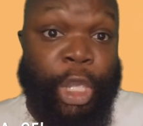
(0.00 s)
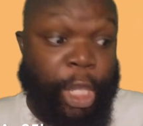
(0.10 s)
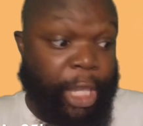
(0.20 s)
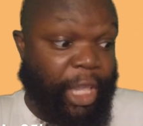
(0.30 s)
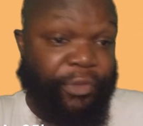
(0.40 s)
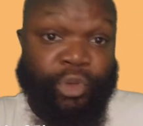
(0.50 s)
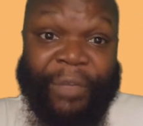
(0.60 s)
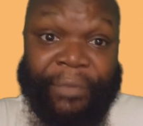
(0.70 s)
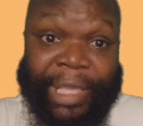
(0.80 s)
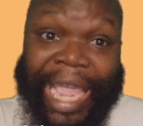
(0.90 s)
If you
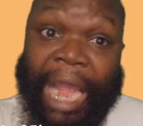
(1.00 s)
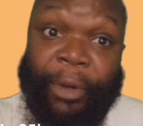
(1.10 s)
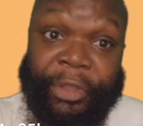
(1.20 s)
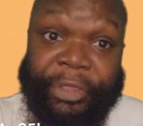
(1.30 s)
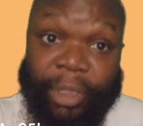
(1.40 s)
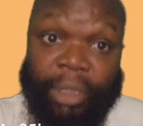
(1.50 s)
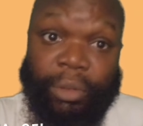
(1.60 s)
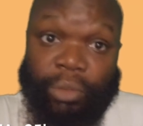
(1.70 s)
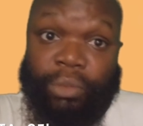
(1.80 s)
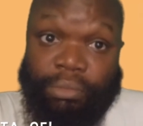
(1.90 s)
have a character,
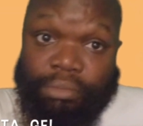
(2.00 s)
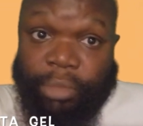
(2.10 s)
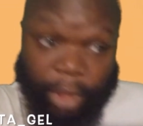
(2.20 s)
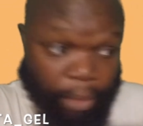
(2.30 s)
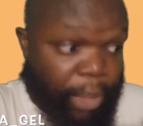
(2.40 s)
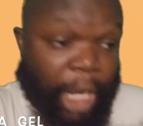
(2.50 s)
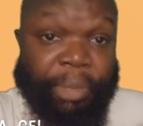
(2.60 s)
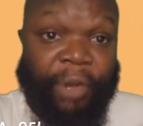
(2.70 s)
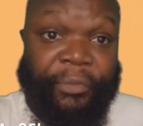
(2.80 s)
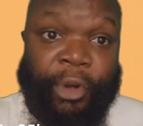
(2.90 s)
the
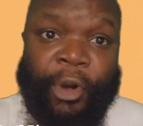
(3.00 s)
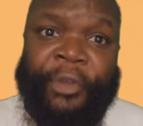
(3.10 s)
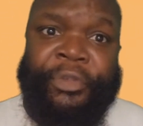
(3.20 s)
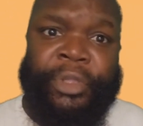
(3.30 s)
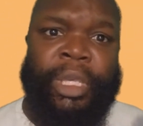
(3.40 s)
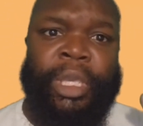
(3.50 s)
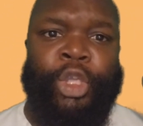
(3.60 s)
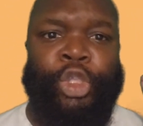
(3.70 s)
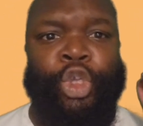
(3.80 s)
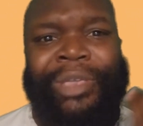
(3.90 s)
puppet of course,
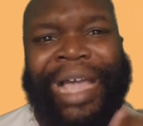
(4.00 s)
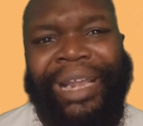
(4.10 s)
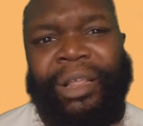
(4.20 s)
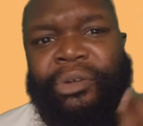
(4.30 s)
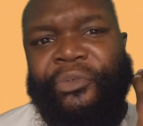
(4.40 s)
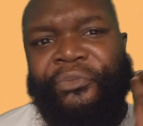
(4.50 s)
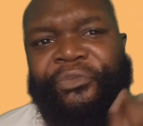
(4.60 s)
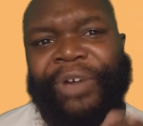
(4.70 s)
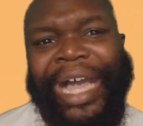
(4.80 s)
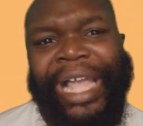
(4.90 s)
you gotta
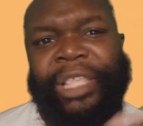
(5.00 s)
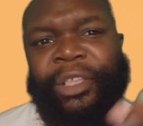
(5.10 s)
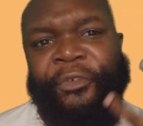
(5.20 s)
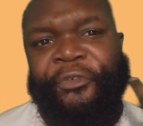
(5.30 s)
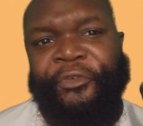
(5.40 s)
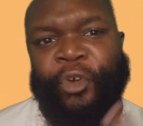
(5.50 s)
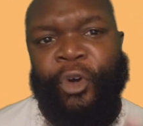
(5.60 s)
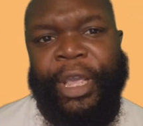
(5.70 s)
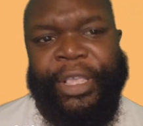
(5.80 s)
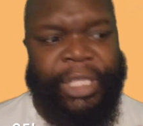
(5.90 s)
find a
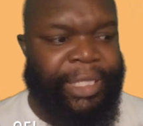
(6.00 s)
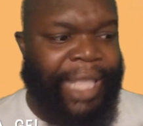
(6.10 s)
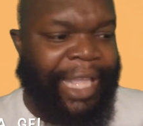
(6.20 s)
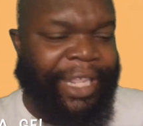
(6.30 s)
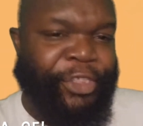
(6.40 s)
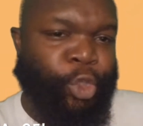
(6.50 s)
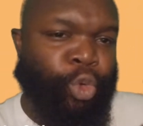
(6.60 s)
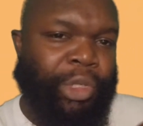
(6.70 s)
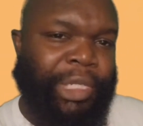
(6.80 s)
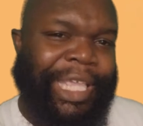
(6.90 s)
voice that is
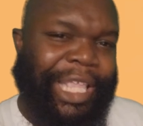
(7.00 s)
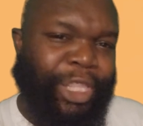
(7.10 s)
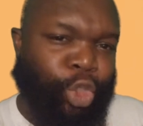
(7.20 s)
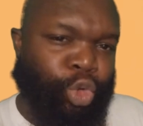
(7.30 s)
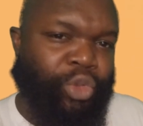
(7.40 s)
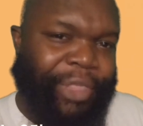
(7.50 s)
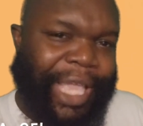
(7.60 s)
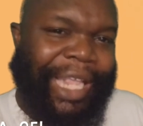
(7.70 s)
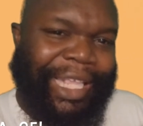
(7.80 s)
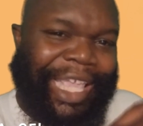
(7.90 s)
unique to
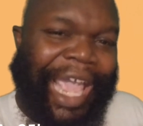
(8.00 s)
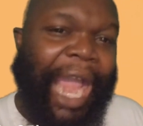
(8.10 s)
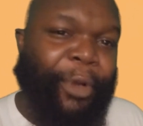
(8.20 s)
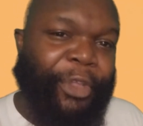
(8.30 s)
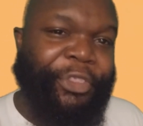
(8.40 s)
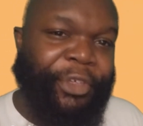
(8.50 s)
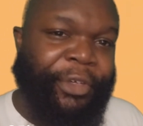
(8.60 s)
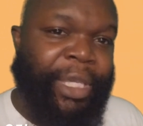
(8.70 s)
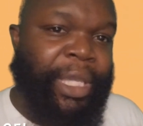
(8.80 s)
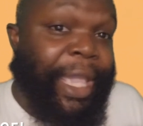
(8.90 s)
that character.
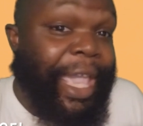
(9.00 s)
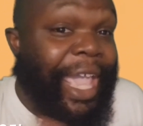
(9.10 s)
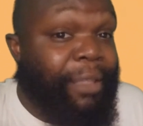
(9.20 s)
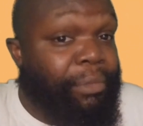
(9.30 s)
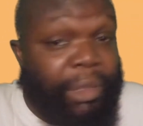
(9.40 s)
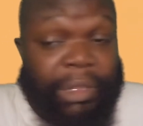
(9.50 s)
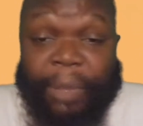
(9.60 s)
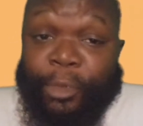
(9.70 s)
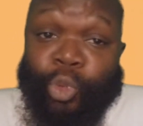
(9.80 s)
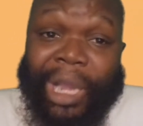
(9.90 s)
And
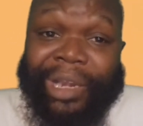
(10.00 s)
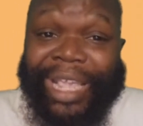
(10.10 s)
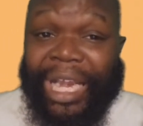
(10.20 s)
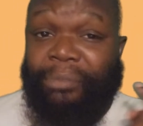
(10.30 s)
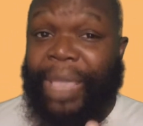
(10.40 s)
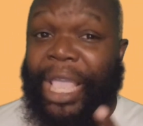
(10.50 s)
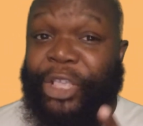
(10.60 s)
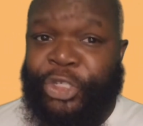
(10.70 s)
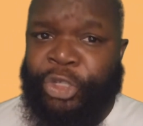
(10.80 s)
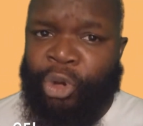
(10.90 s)
number one, you gotta make
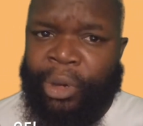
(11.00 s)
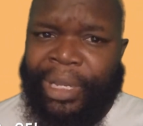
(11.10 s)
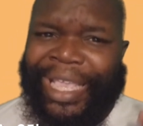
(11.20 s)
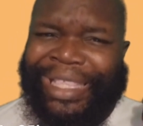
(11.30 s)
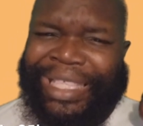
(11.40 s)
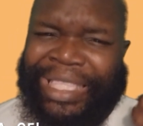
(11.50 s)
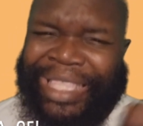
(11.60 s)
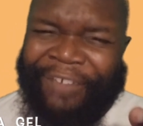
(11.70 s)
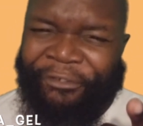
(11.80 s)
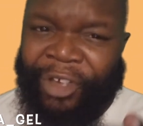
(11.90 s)
sure it's
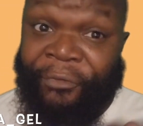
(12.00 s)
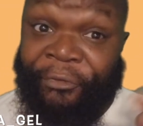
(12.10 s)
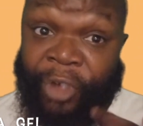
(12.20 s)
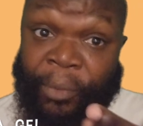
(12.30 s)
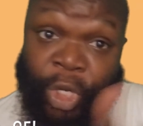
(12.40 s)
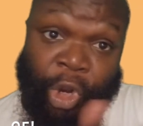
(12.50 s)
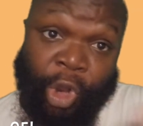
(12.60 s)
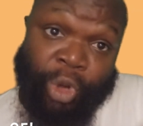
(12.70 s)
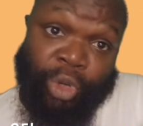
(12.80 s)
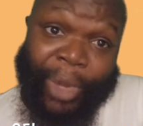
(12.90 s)
different from your
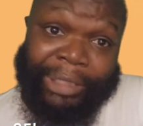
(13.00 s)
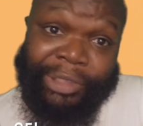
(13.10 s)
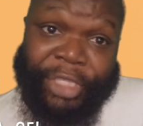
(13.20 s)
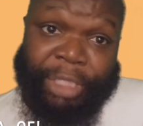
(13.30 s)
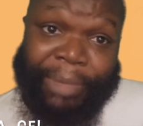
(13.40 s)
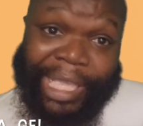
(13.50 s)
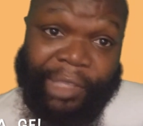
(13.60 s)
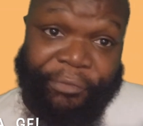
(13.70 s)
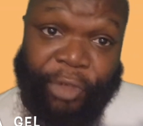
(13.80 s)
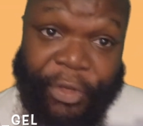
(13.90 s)
own regular speaking voice.